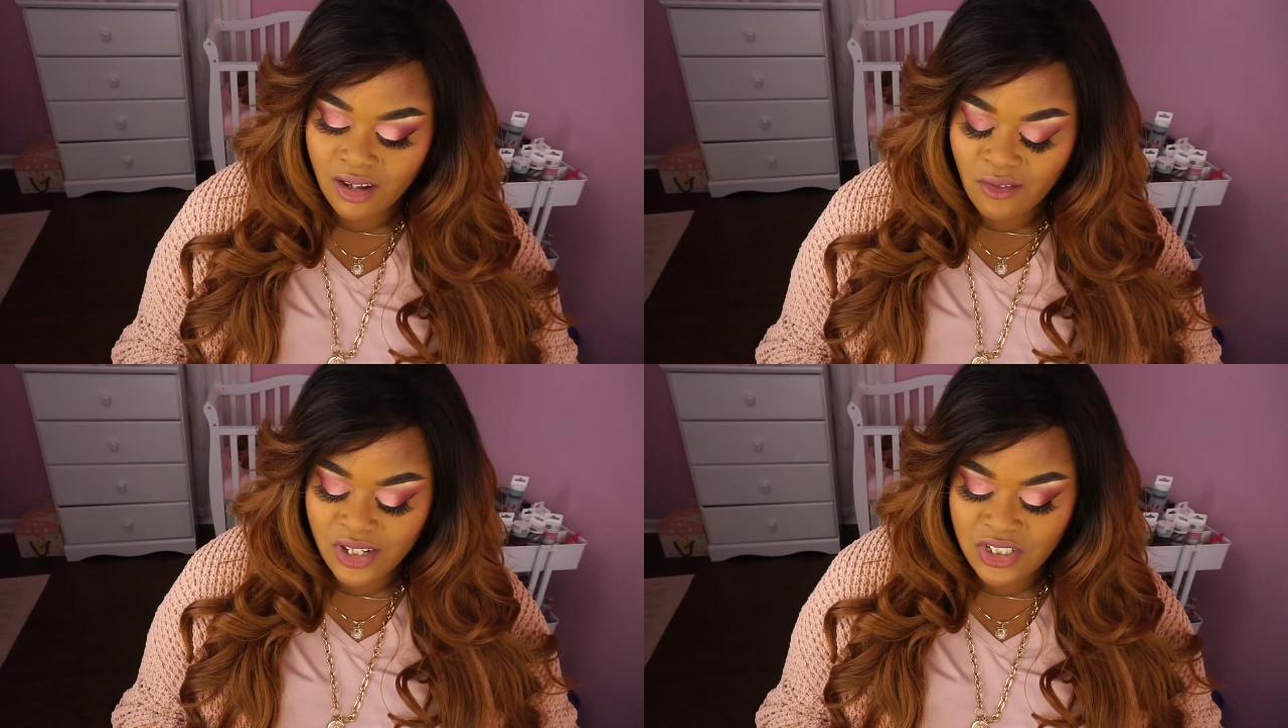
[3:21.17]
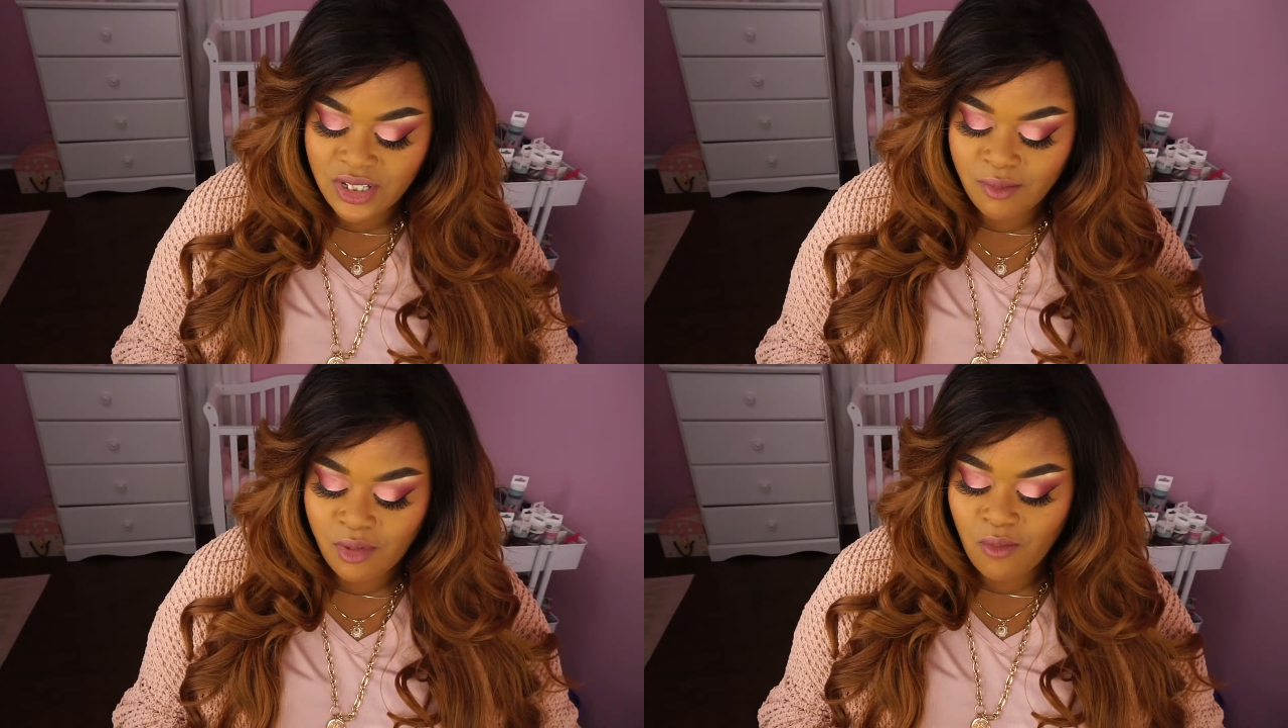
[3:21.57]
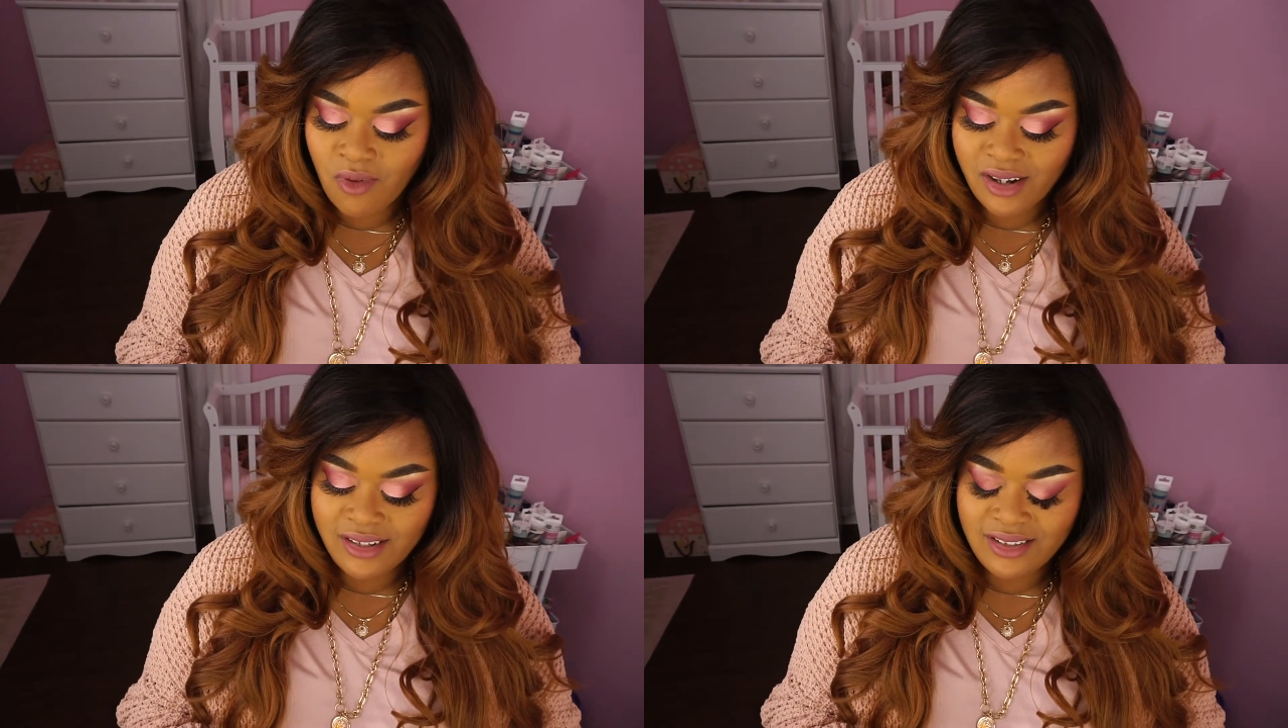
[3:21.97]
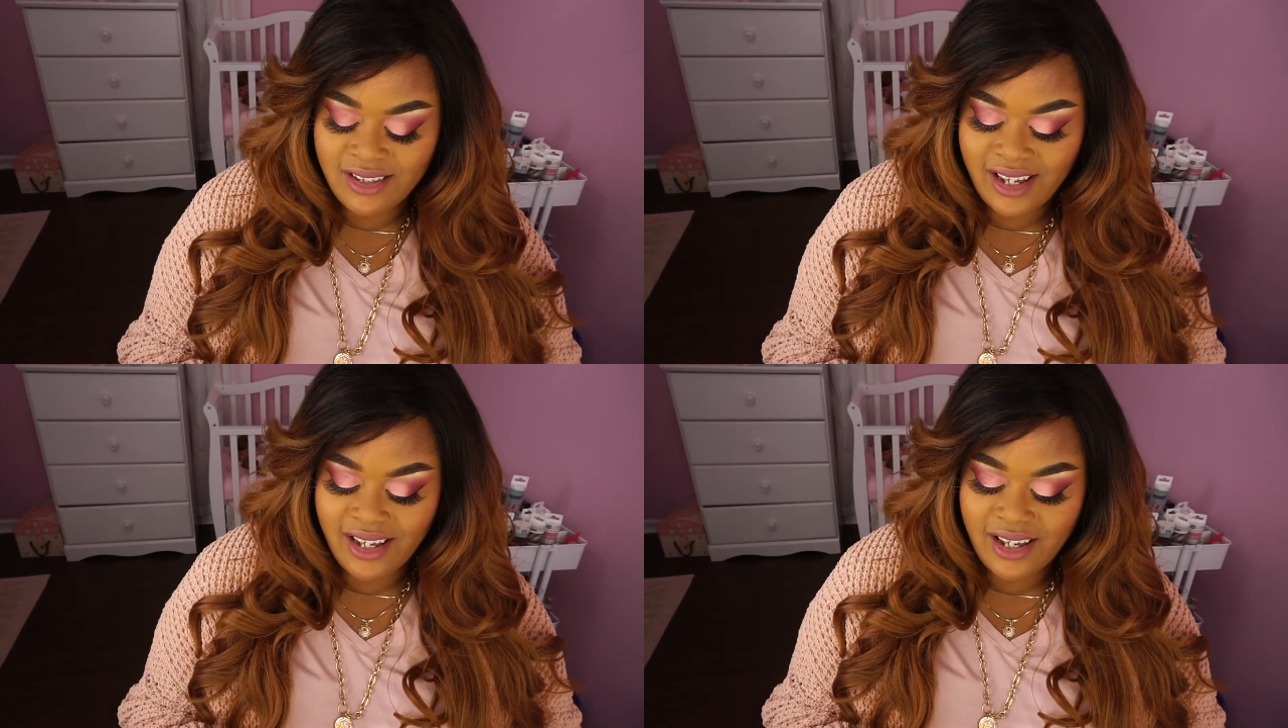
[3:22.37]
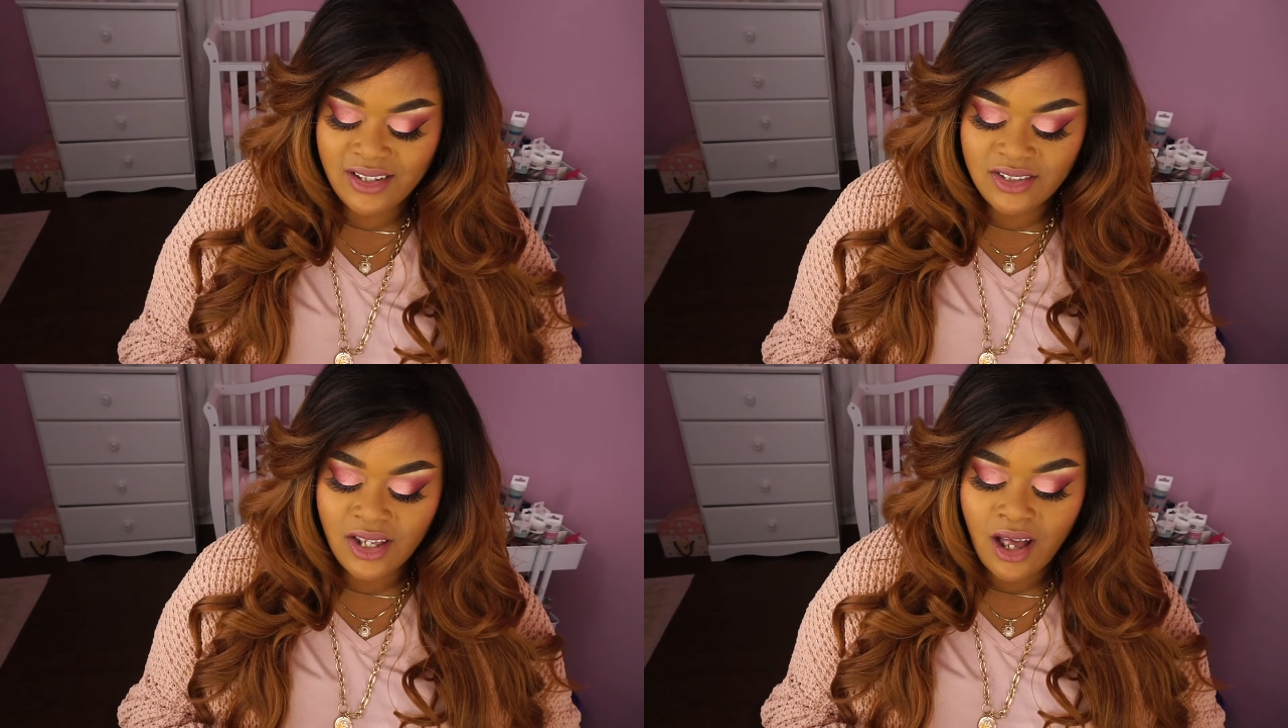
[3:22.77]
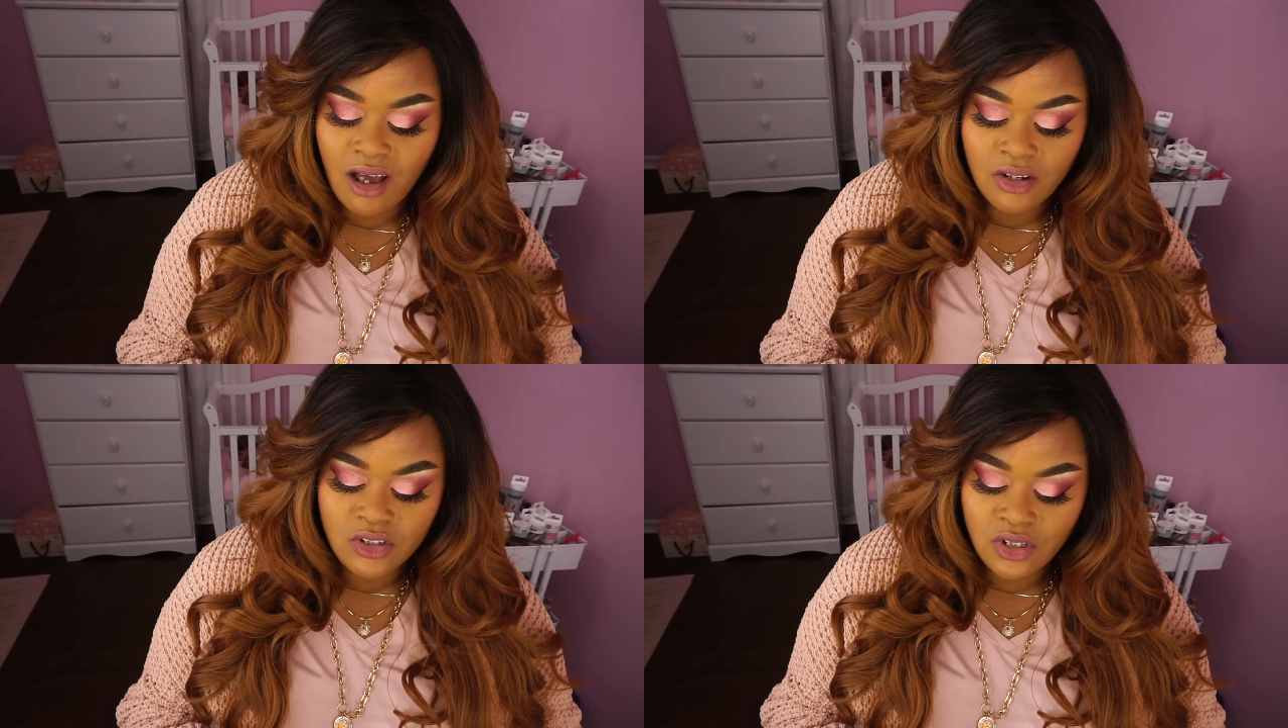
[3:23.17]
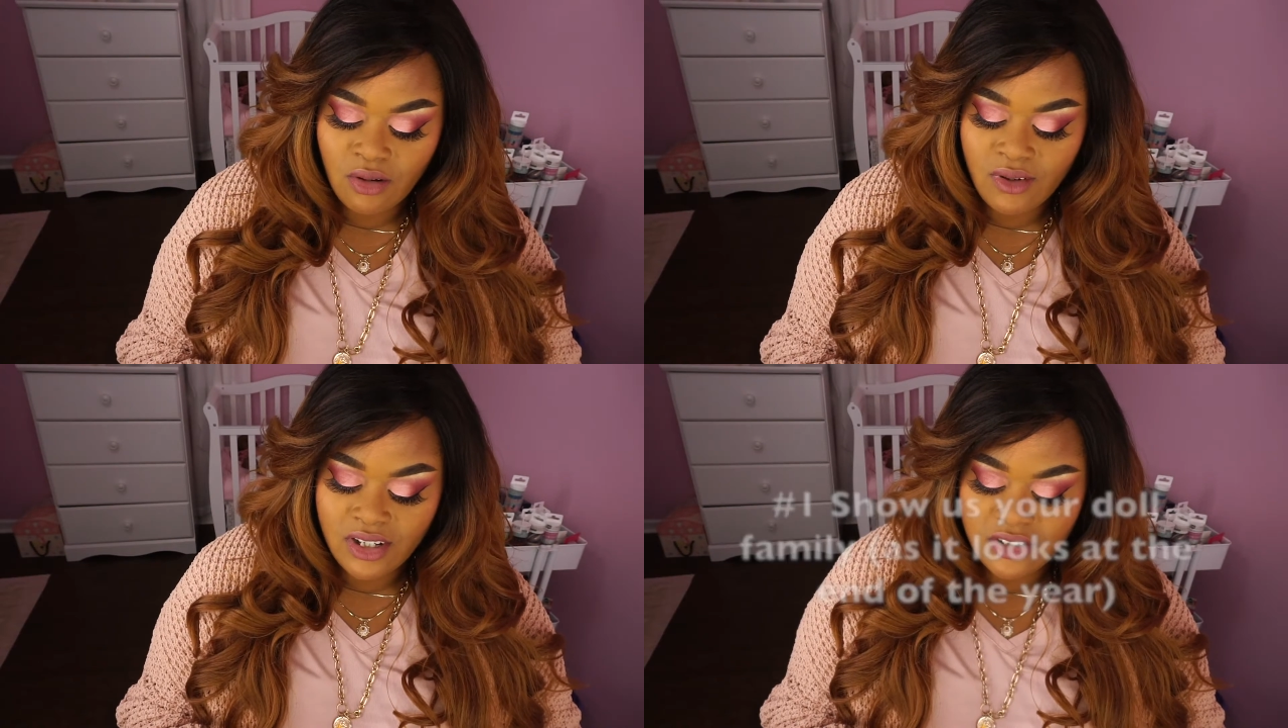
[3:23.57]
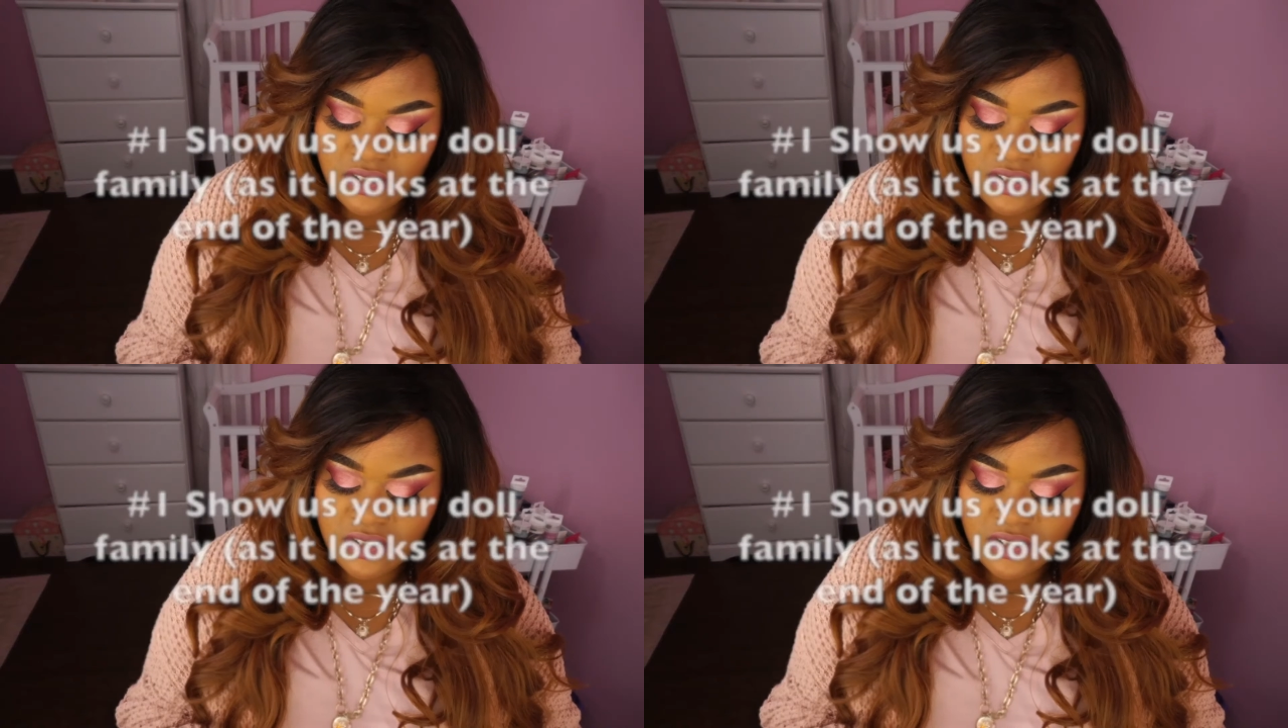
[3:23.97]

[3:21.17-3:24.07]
Question number 1 says, show us